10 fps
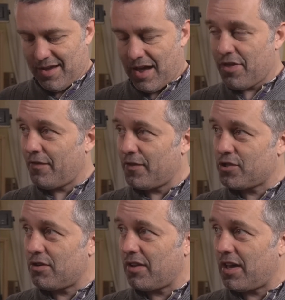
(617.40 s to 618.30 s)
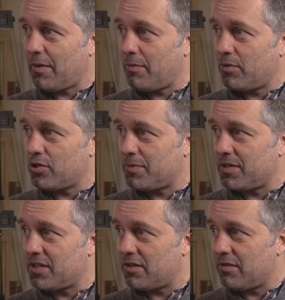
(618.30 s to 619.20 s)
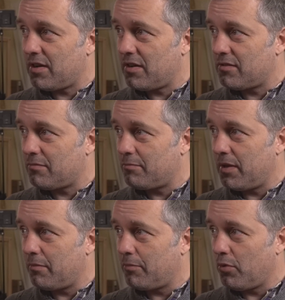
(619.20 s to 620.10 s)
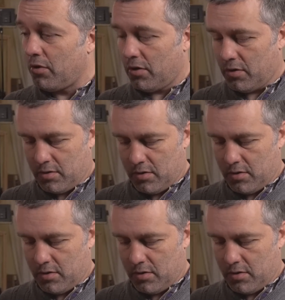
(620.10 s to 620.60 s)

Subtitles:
I thought for sure a lot of people would just be sitting around being bored.